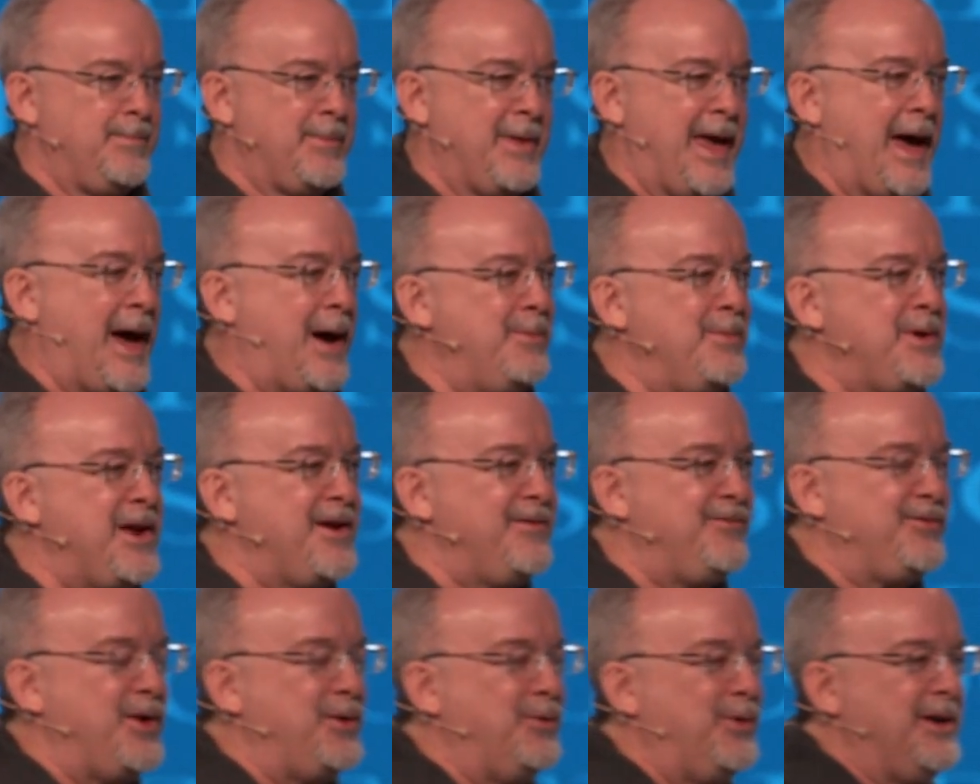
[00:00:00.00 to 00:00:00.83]
How many
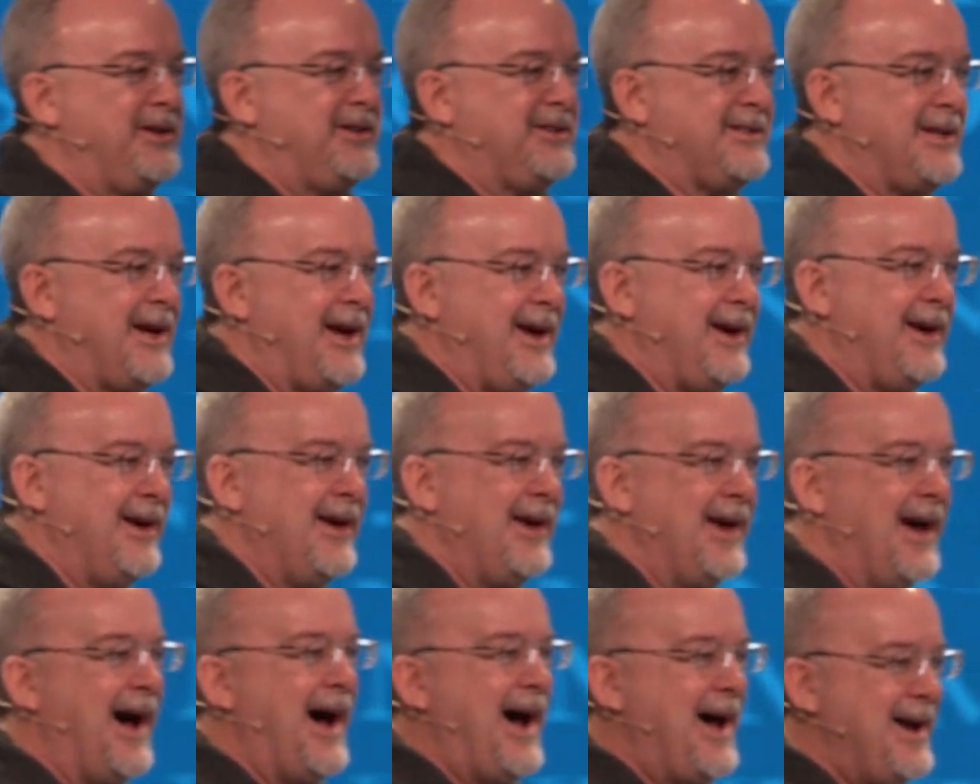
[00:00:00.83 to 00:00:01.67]
of you would say,
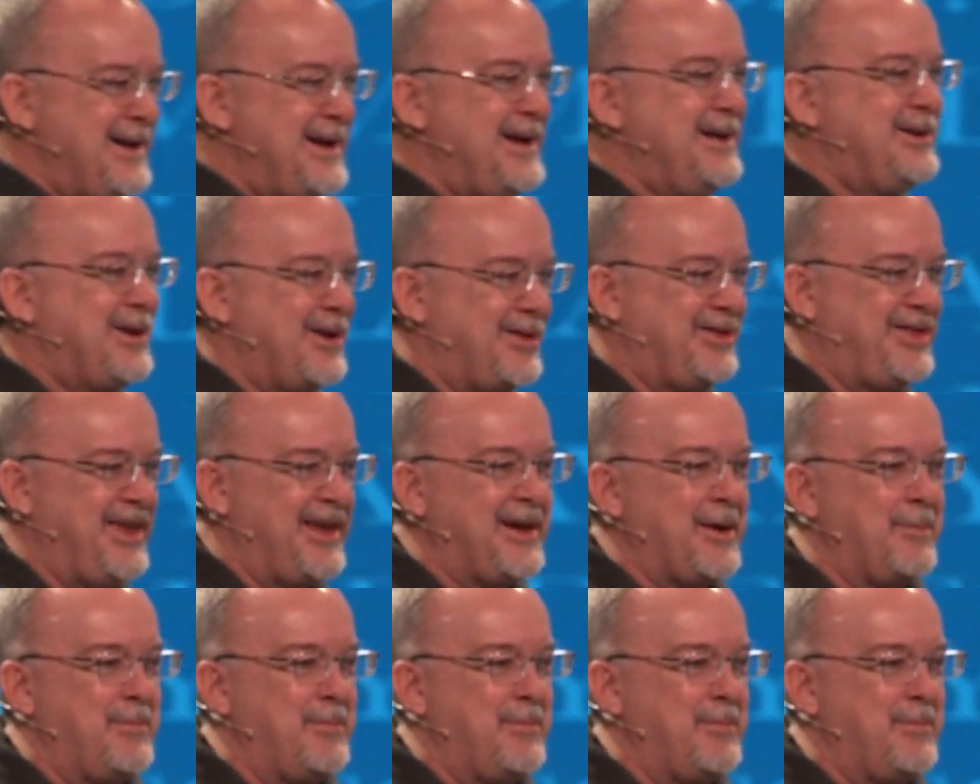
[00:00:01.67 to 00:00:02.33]
I need to think